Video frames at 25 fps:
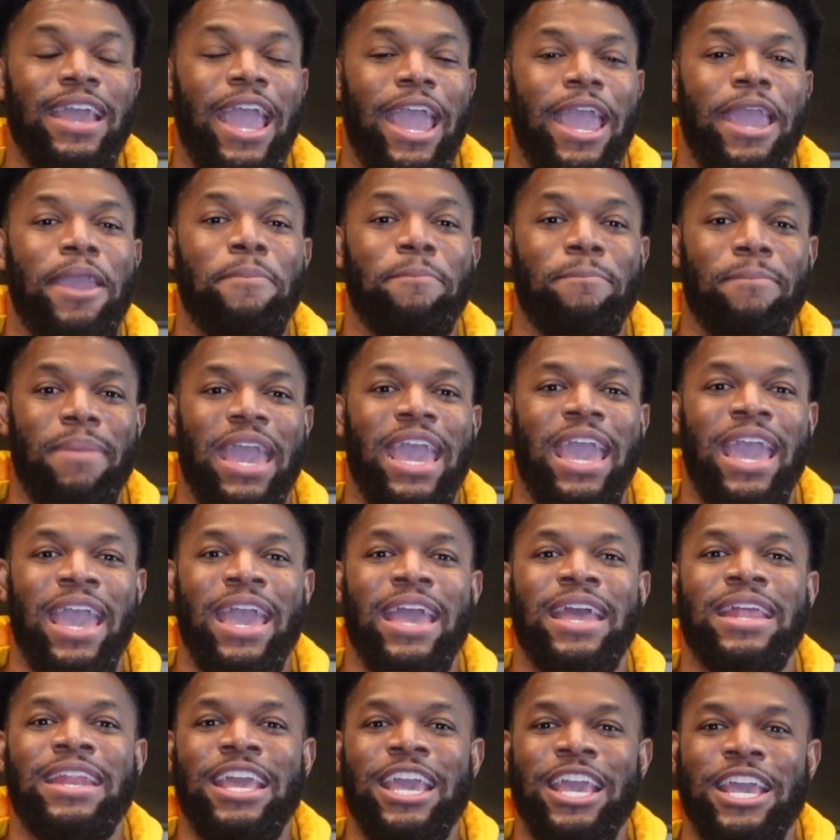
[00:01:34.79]
a
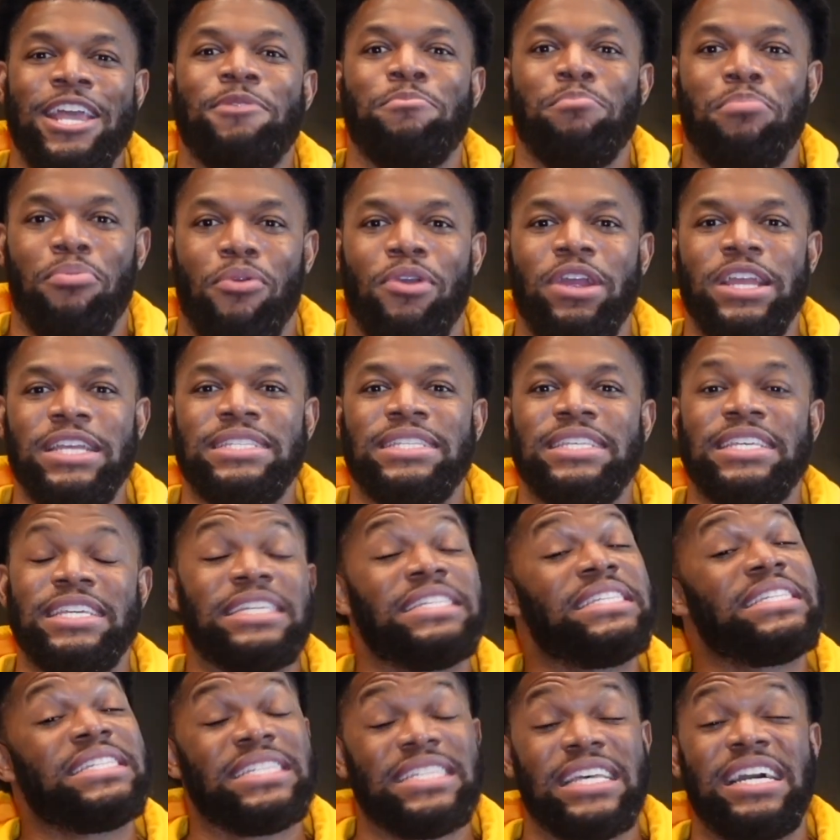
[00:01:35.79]
man embrace
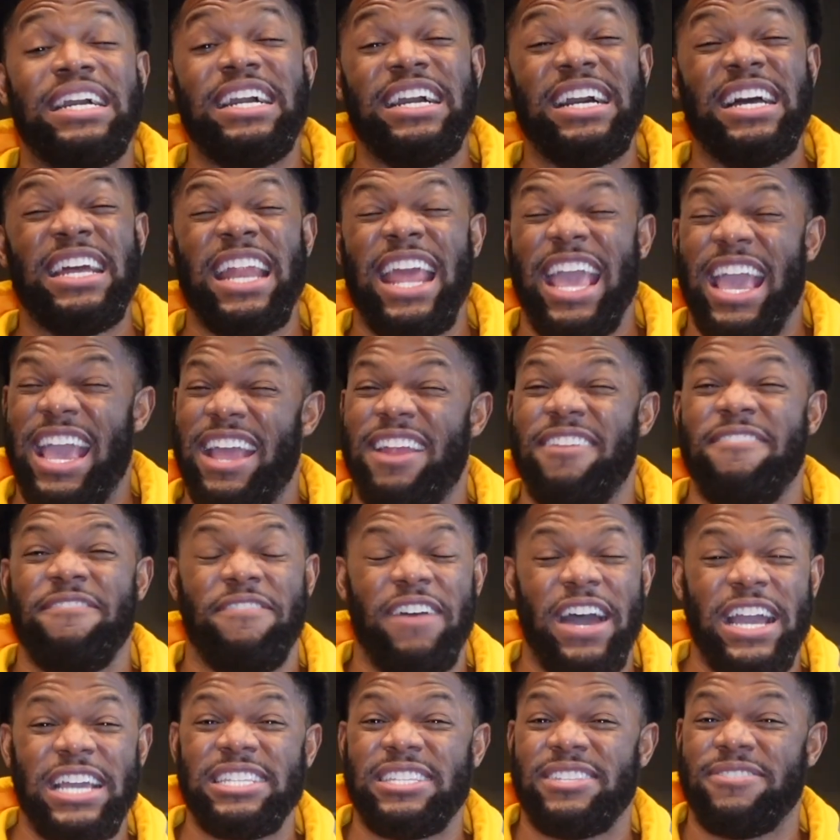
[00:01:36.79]
his son and
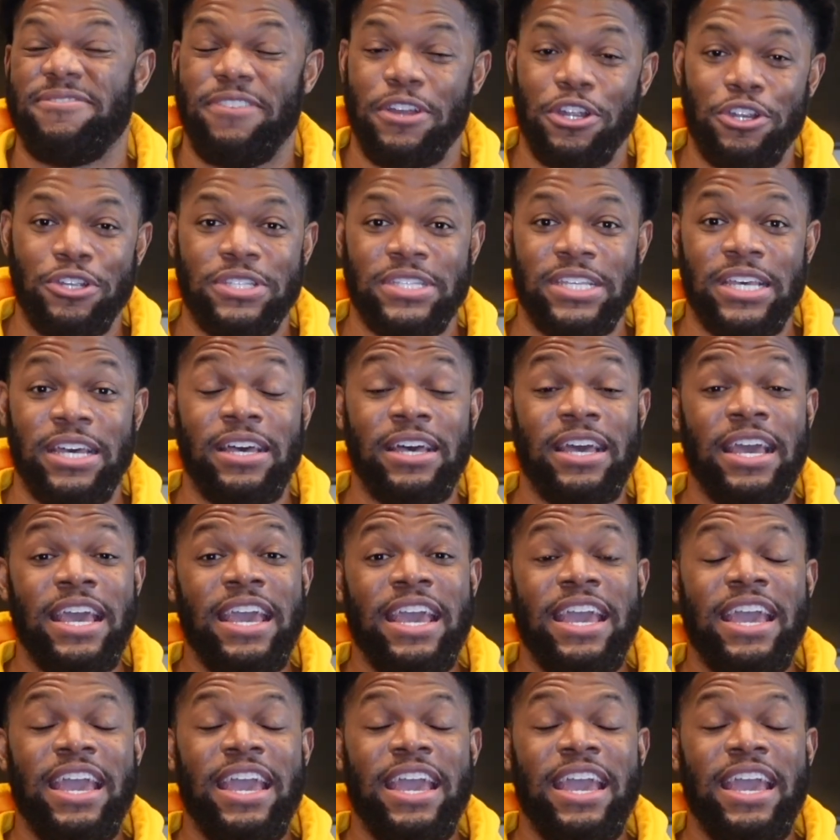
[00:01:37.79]
vice versa.